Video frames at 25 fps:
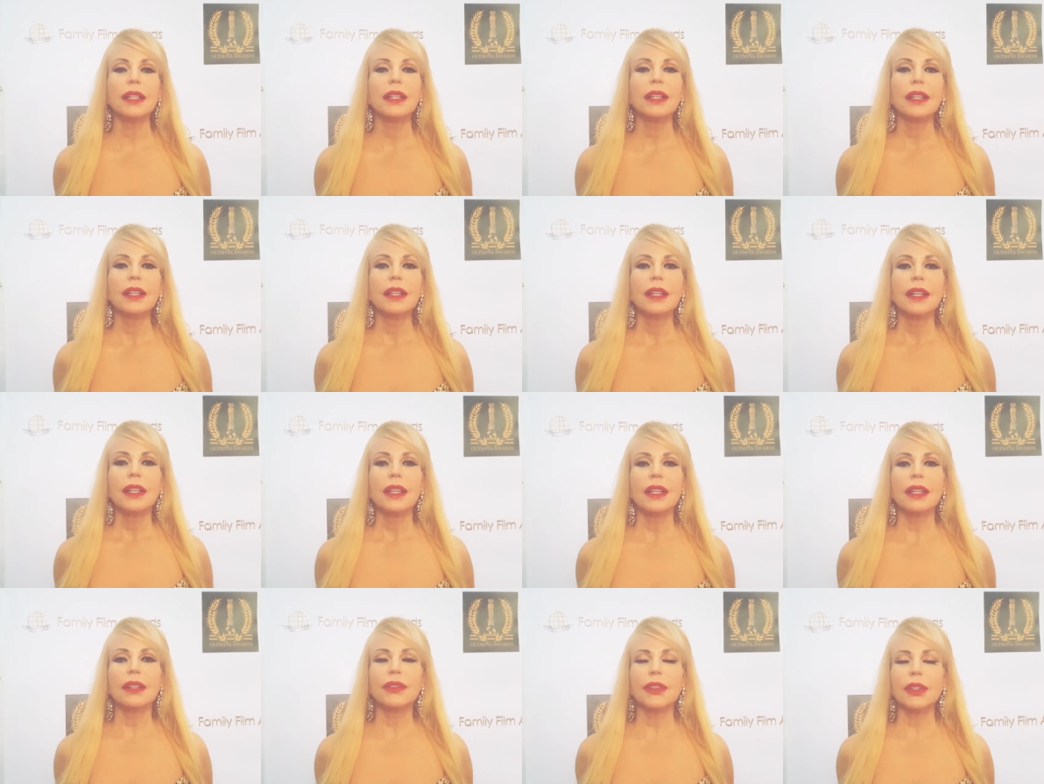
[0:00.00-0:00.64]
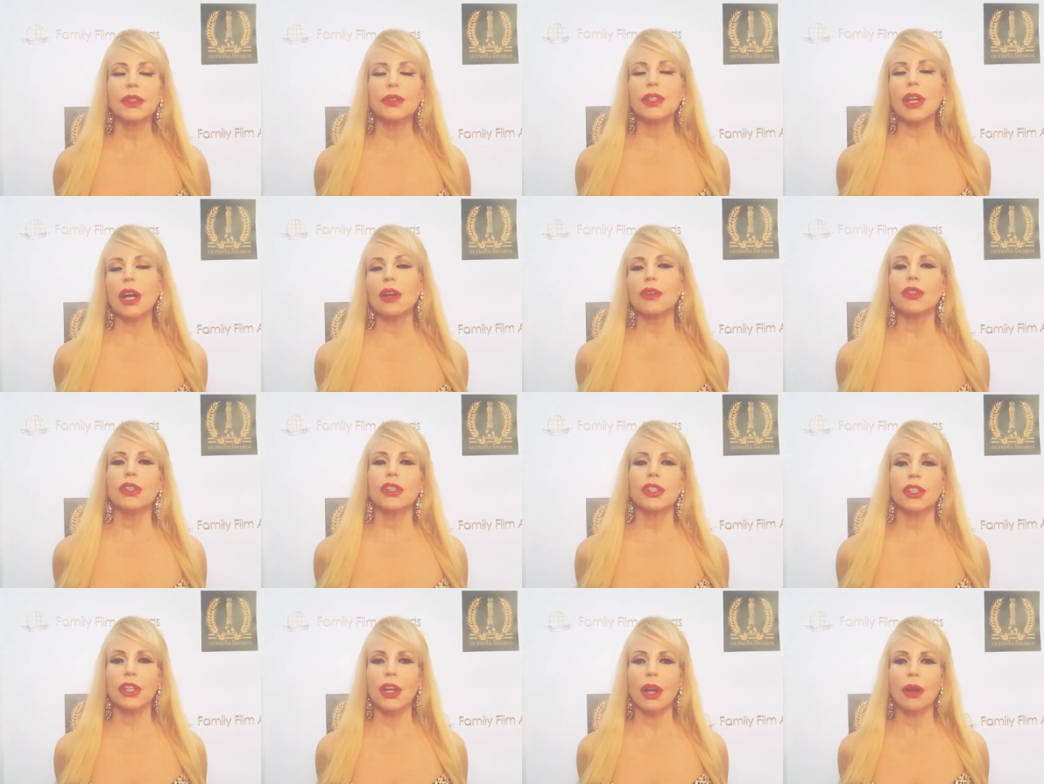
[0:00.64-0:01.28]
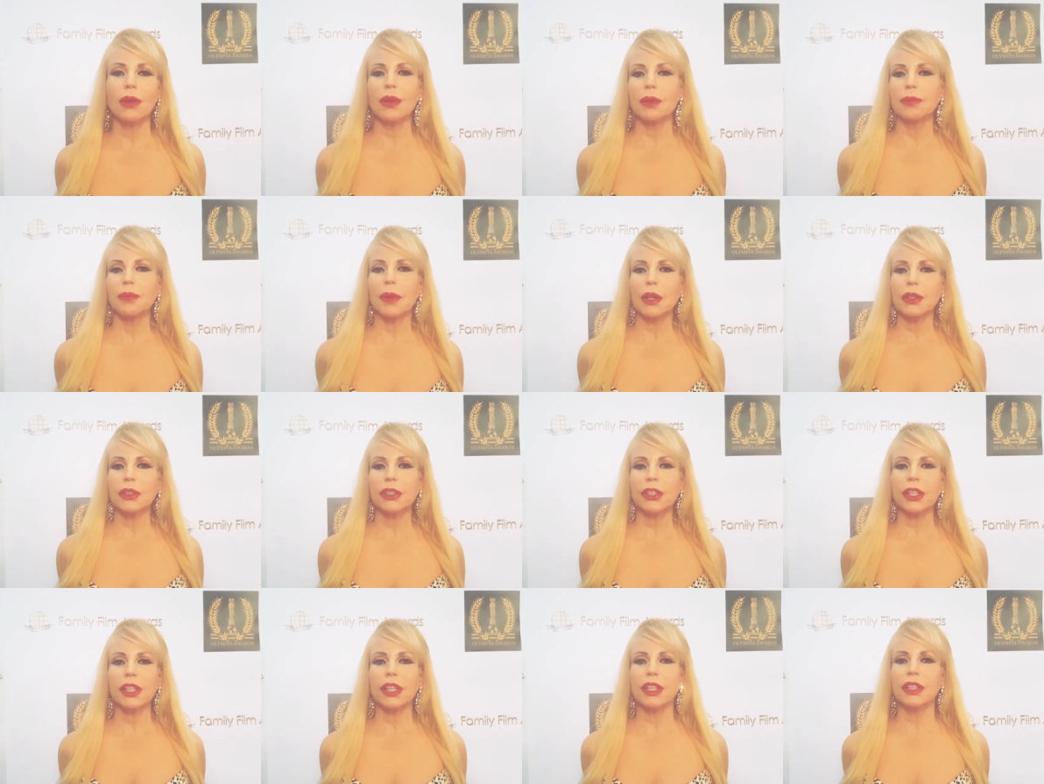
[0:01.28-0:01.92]
Mm-hmm. If you don't show
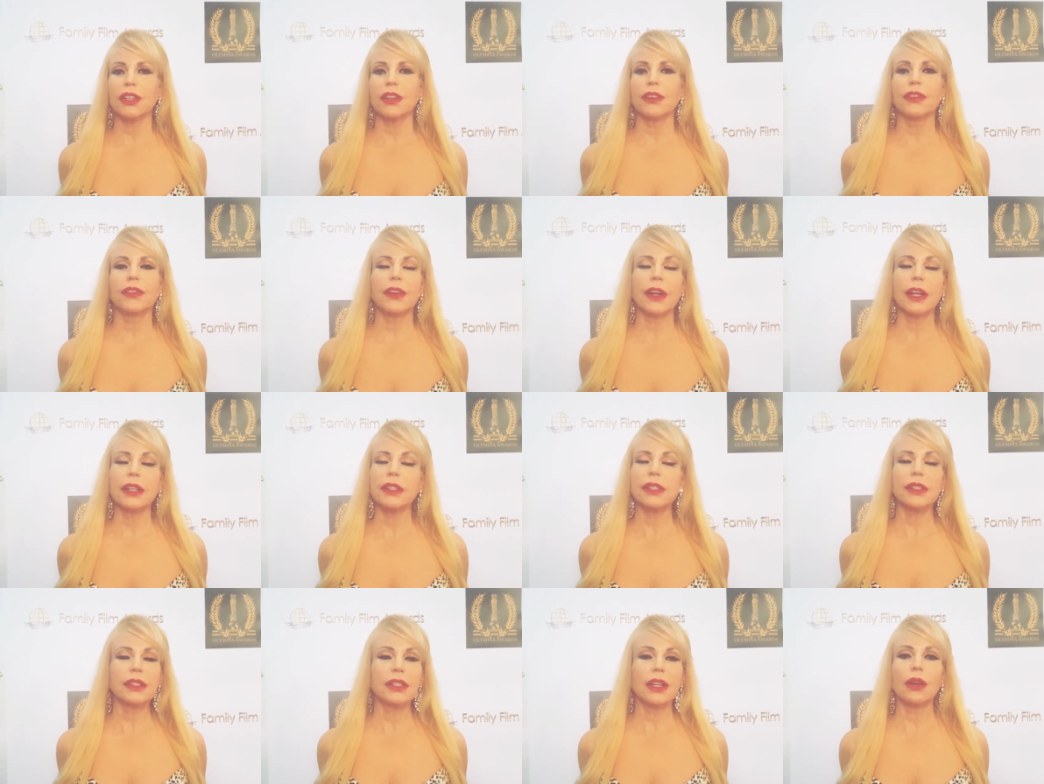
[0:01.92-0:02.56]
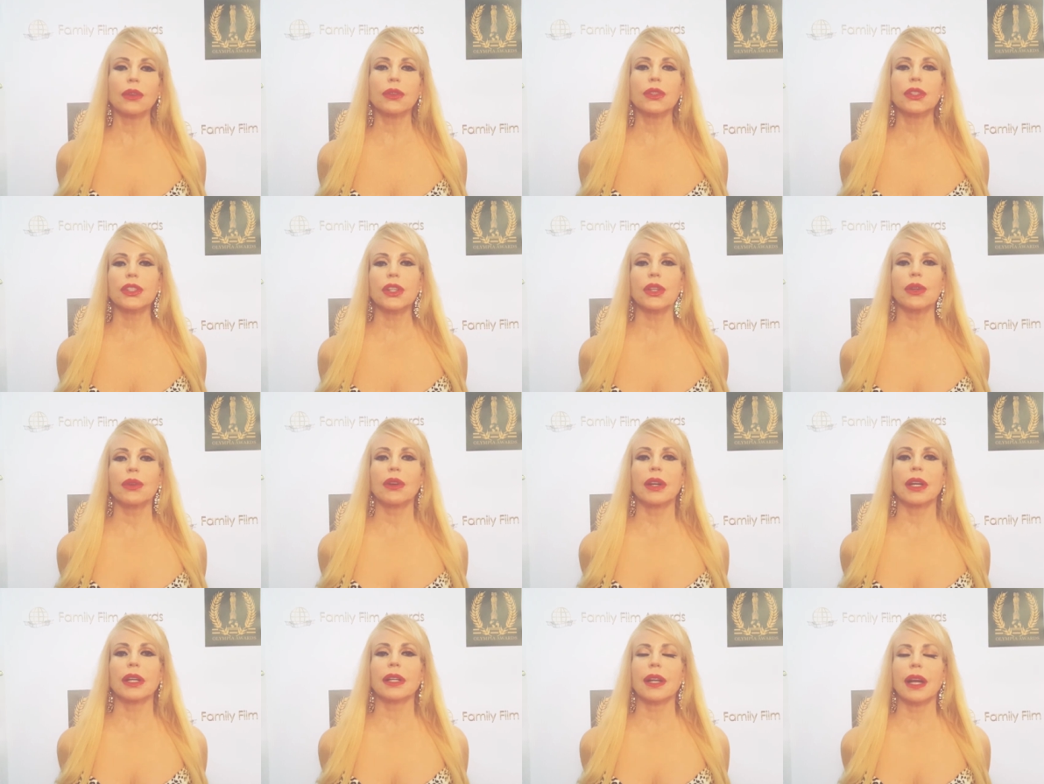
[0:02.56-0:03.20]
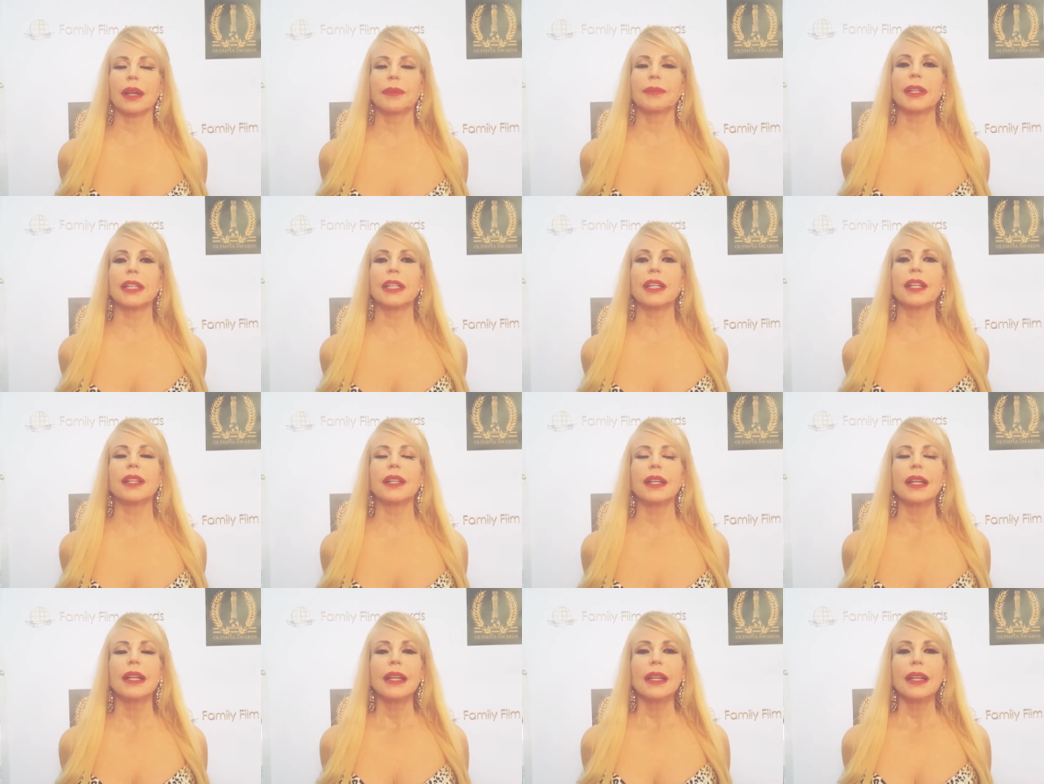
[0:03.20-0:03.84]
emotion in your face, don't do it. I mean,
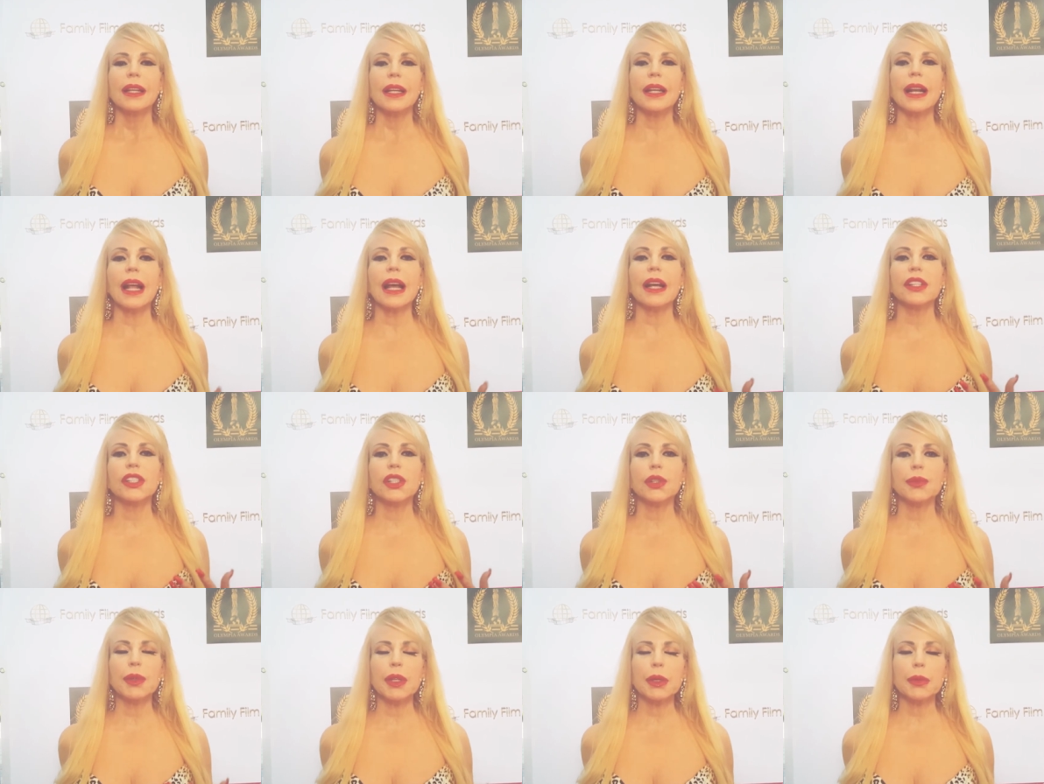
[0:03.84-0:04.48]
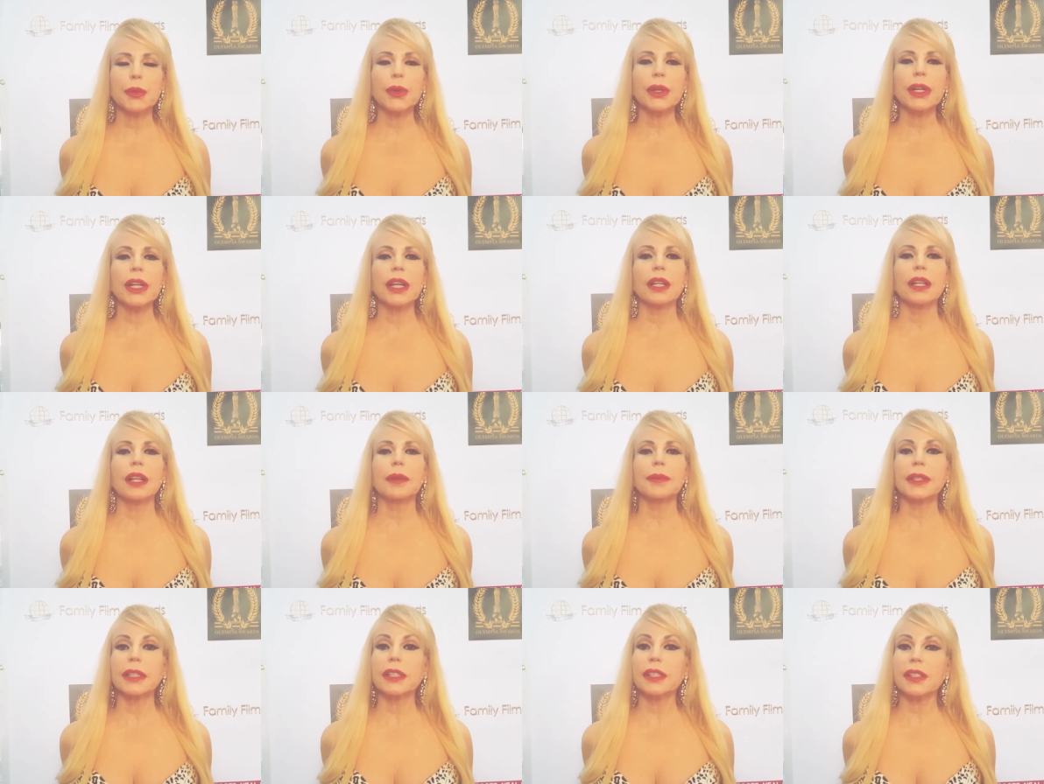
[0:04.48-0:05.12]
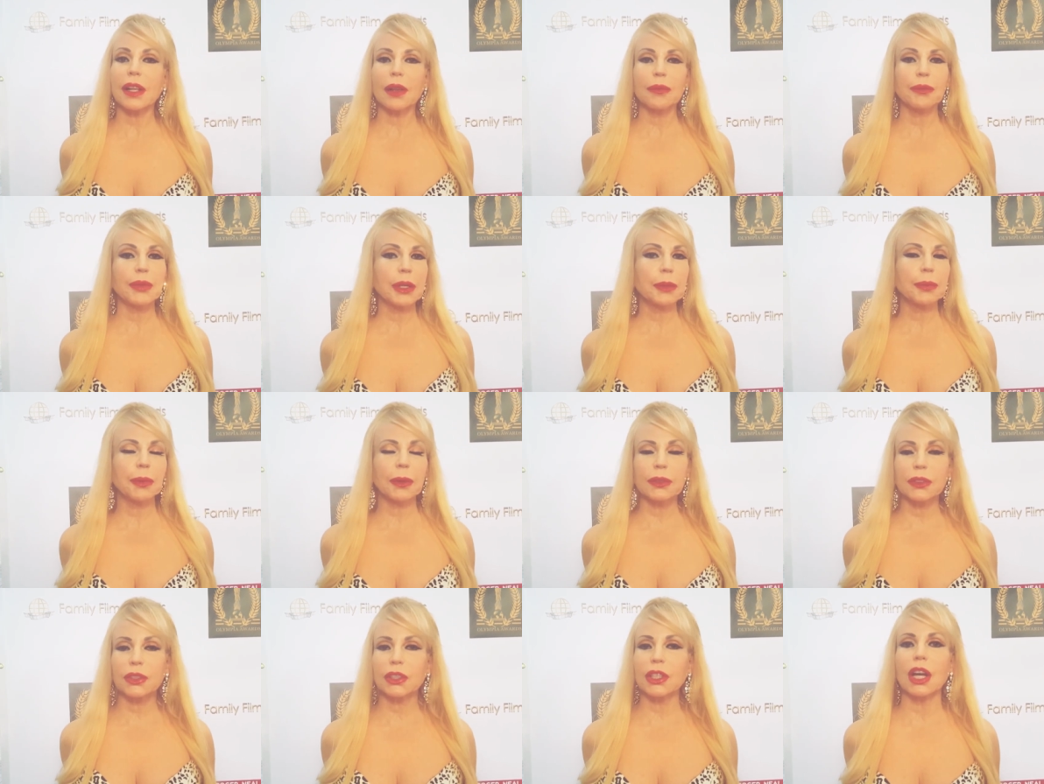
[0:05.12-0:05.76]
it has to be real. I mean, some
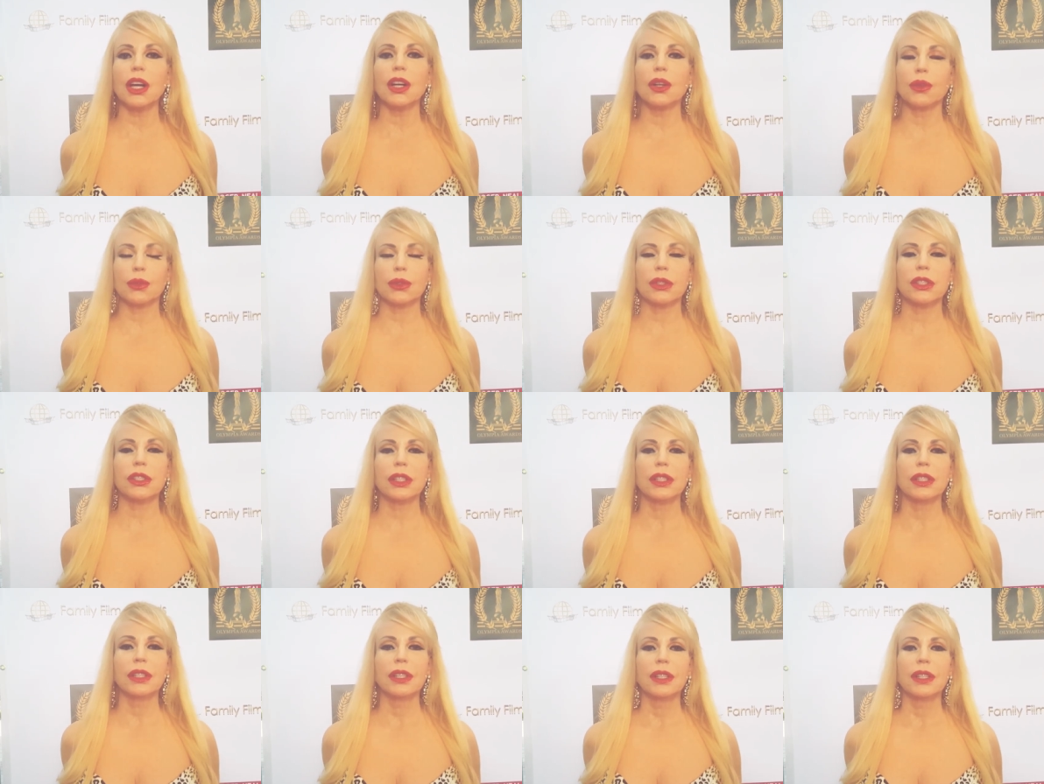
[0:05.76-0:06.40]
people don't.